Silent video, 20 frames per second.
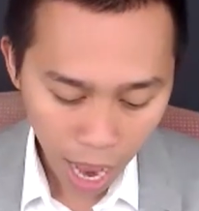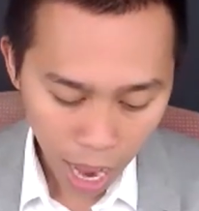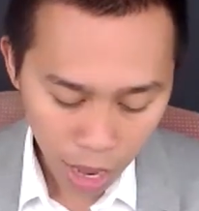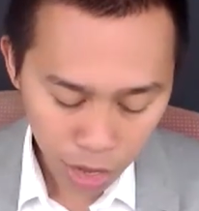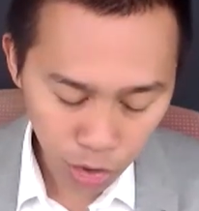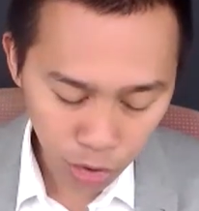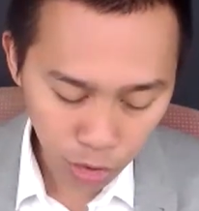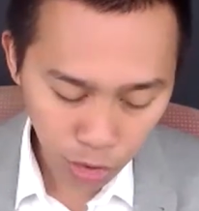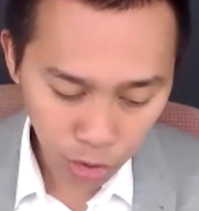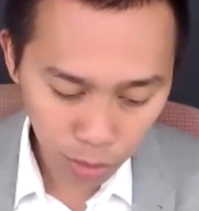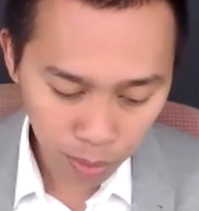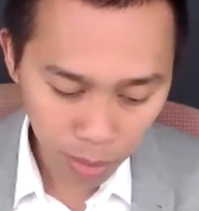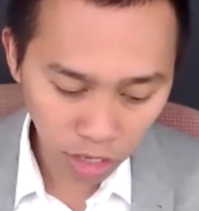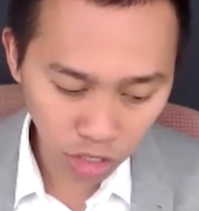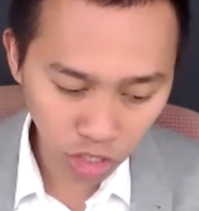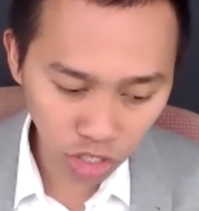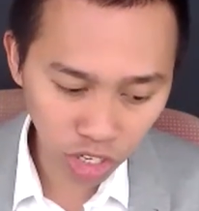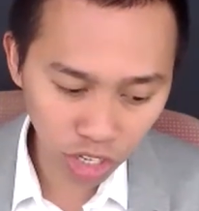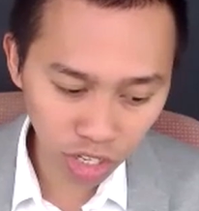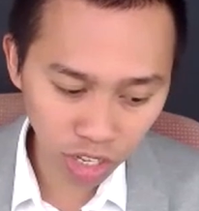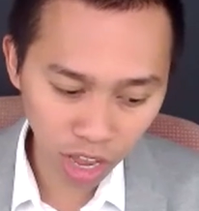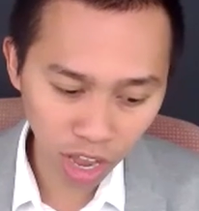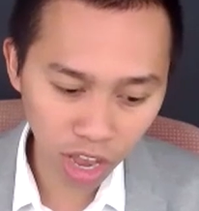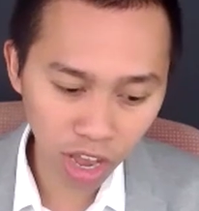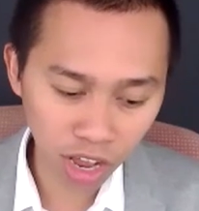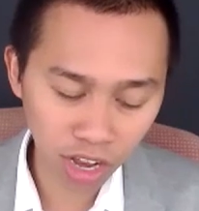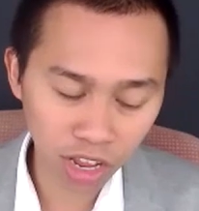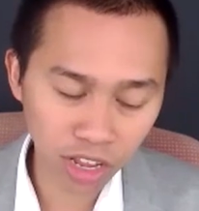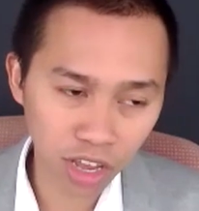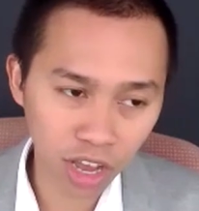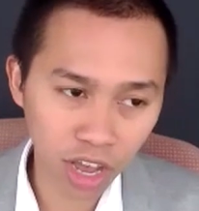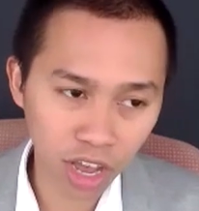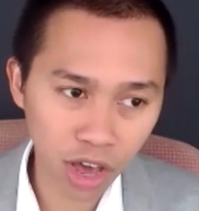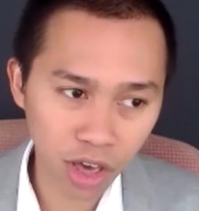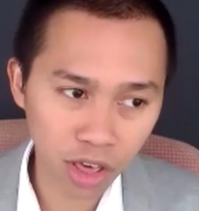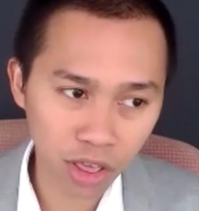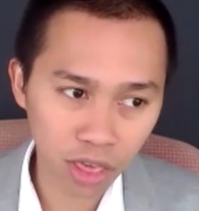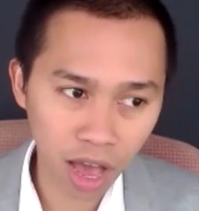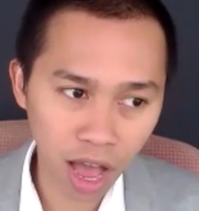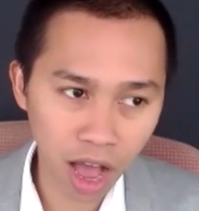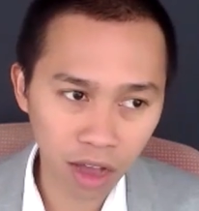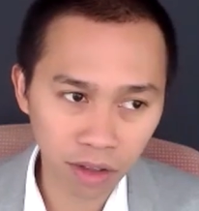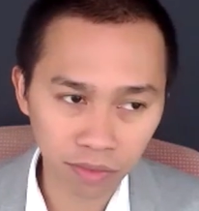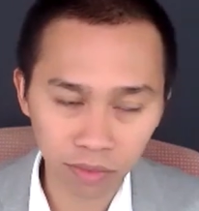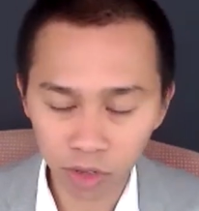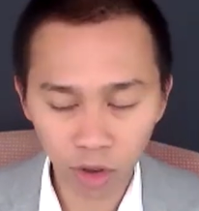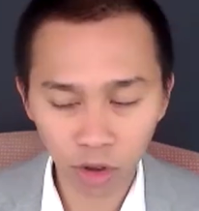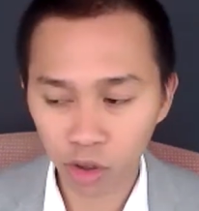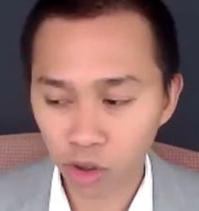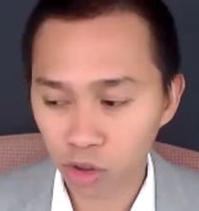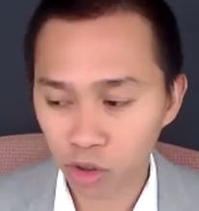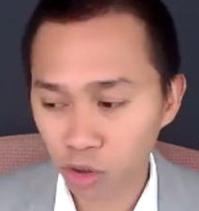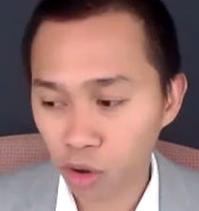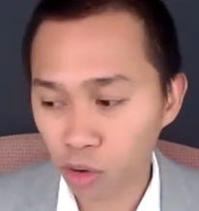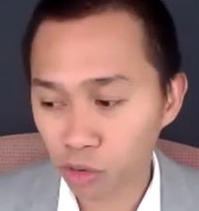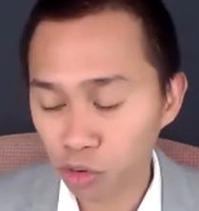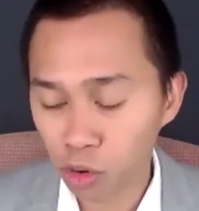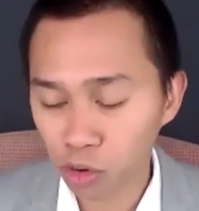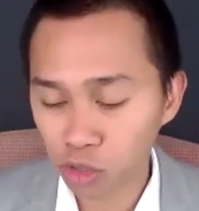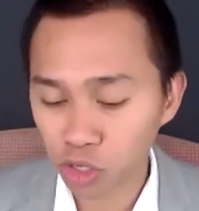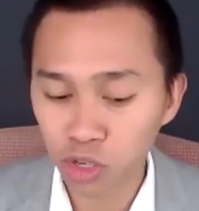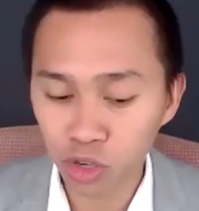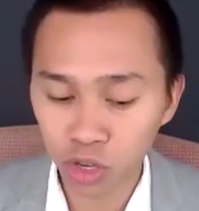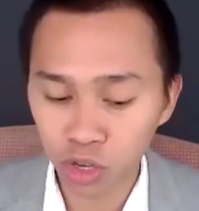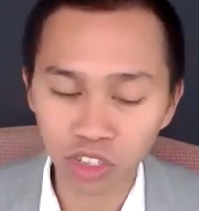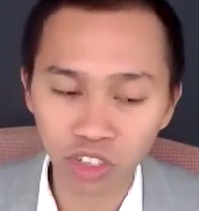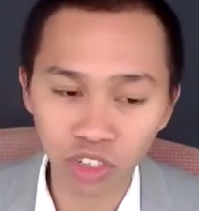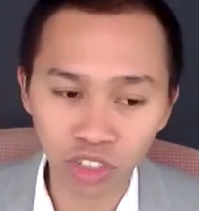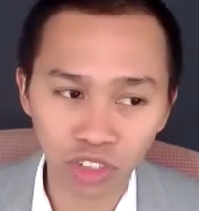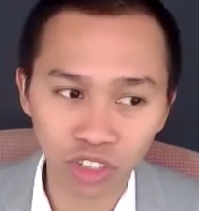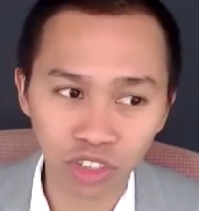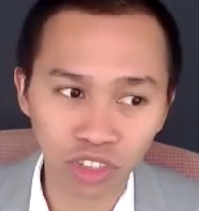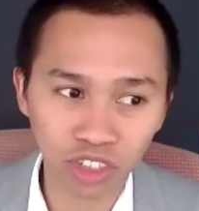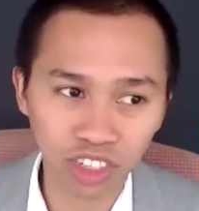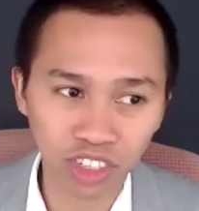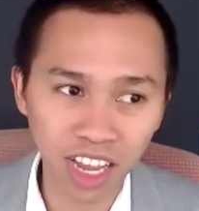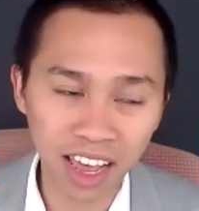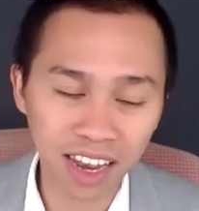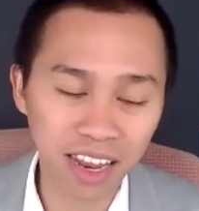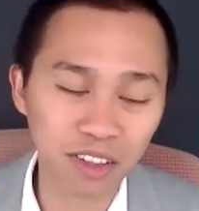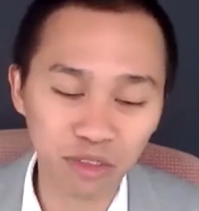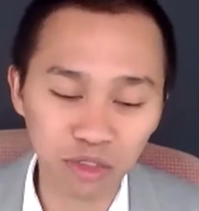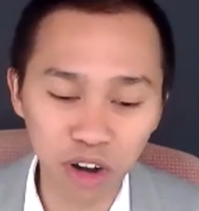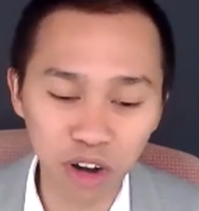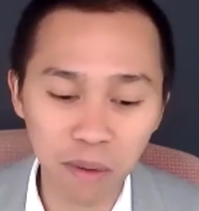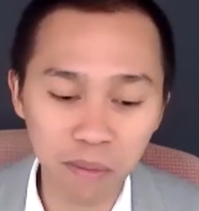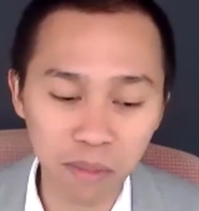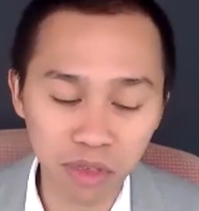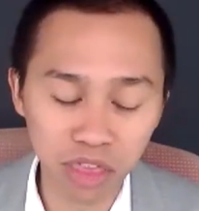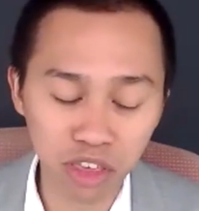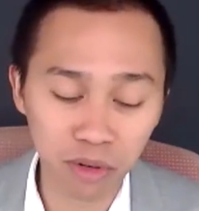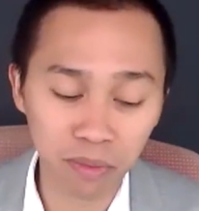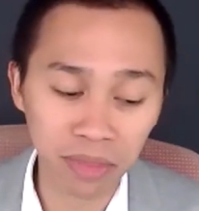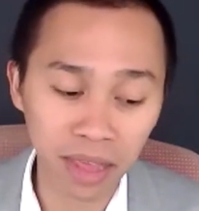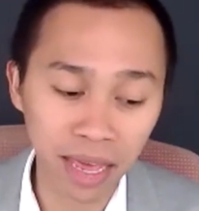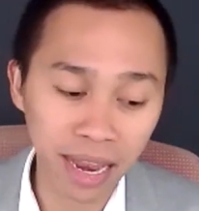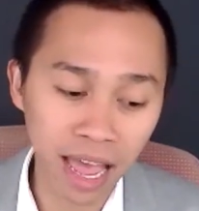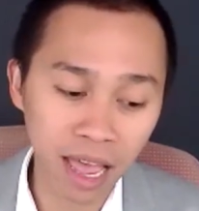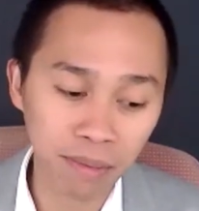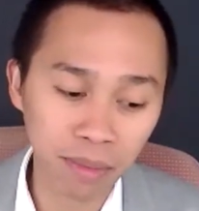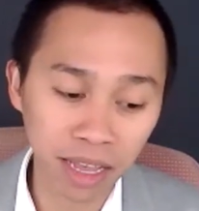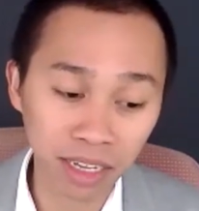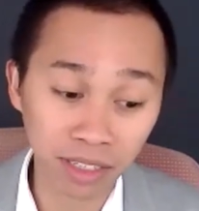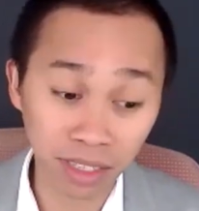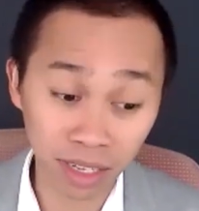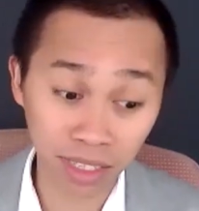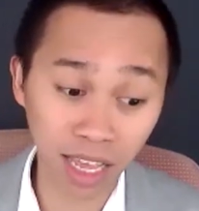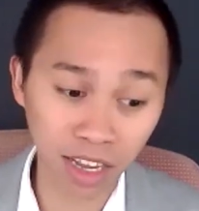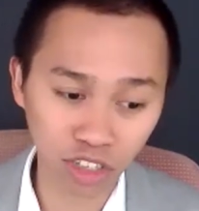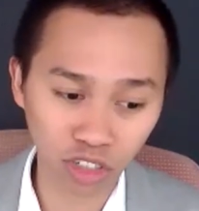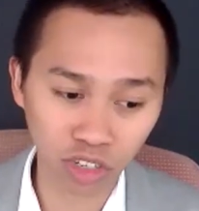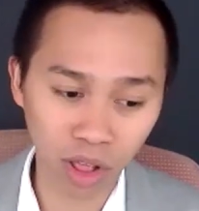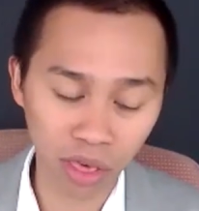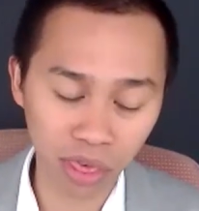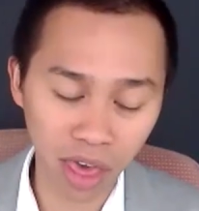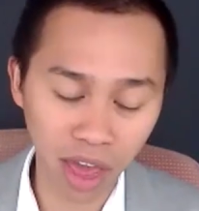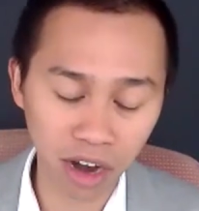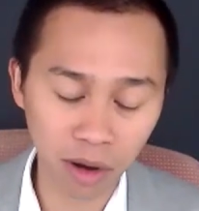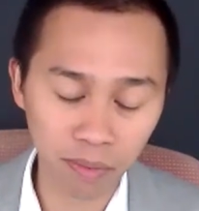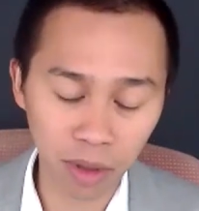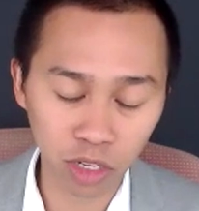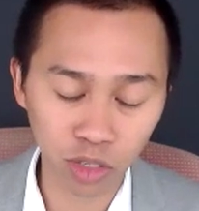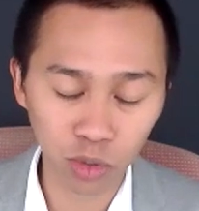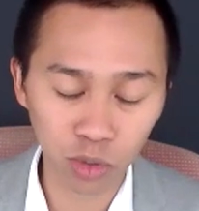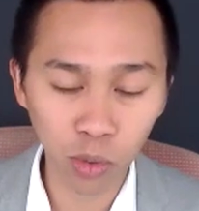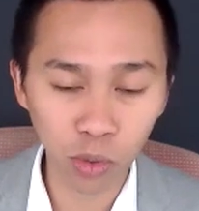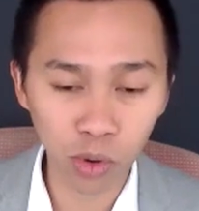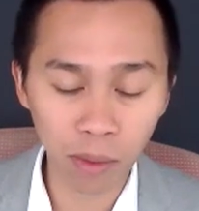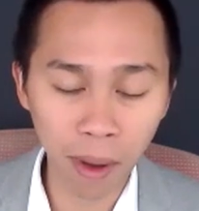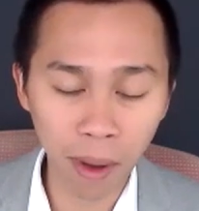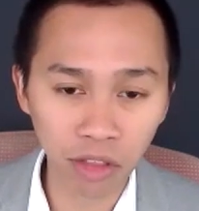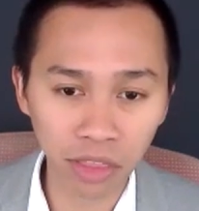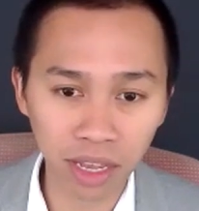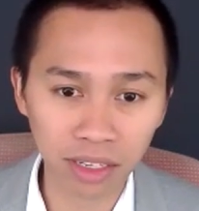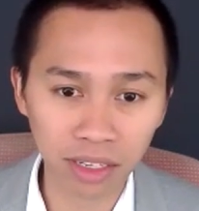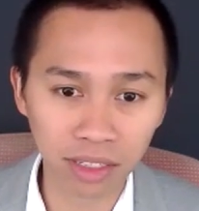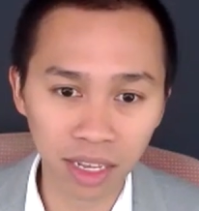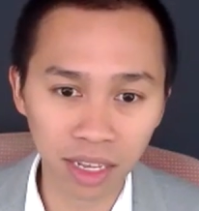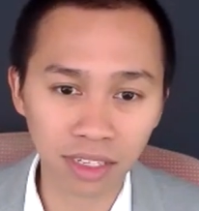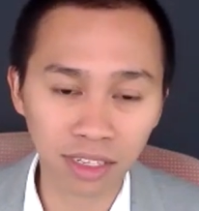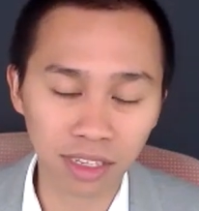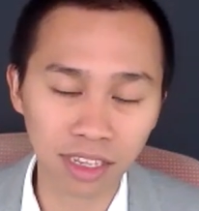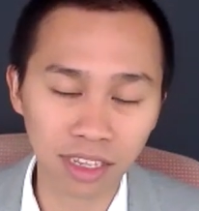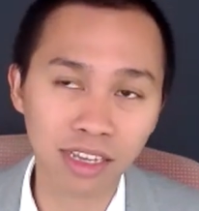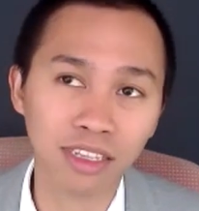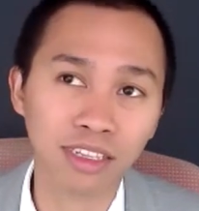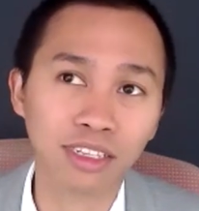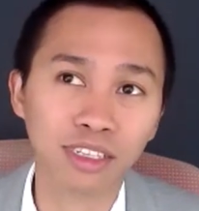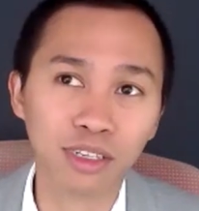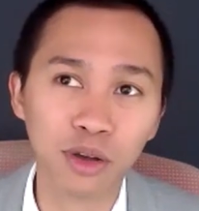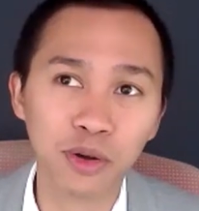You mentioned earlier that, of course, you can tell it from the name, existential therapy. It's all about existence.